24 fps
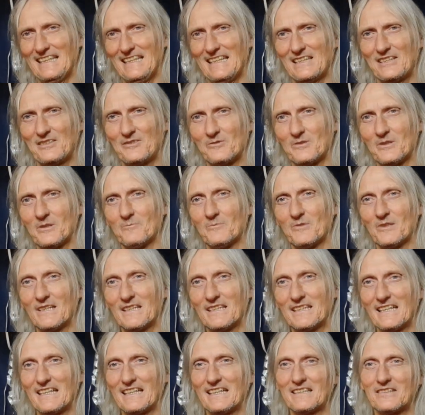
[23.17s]
string
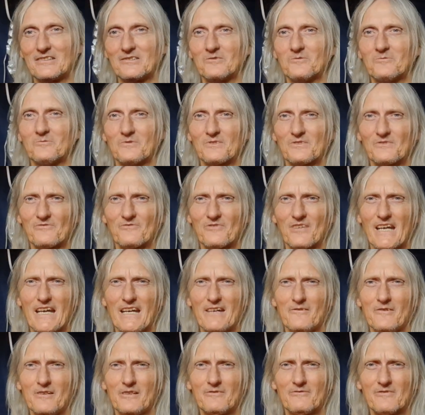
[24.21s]
break angle was
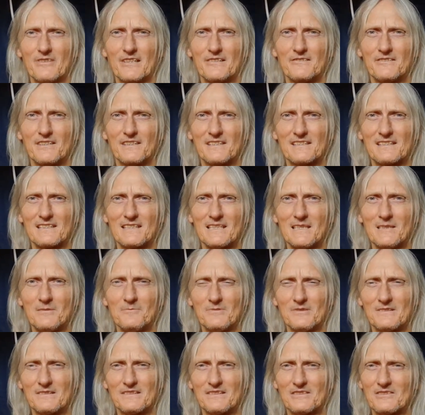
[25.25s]
very steep
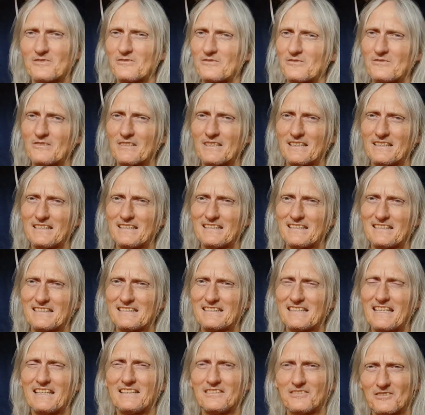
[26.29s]
and the string
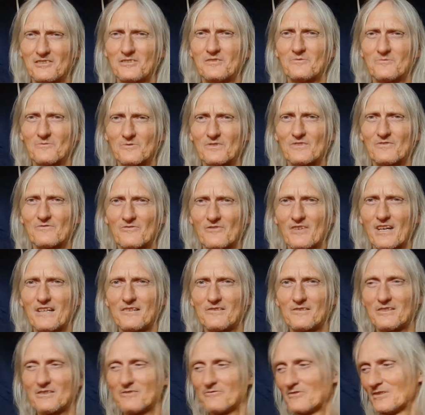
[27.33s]
tension was
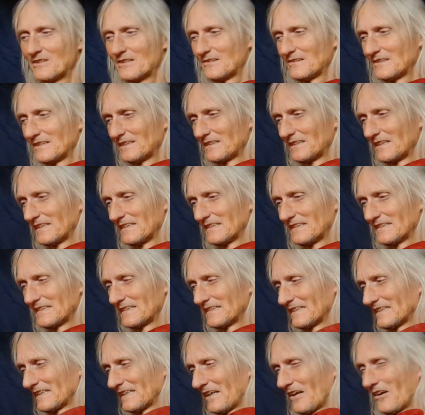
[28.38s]
very
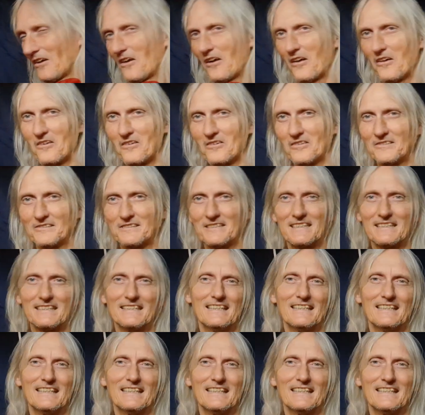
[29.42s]
hard.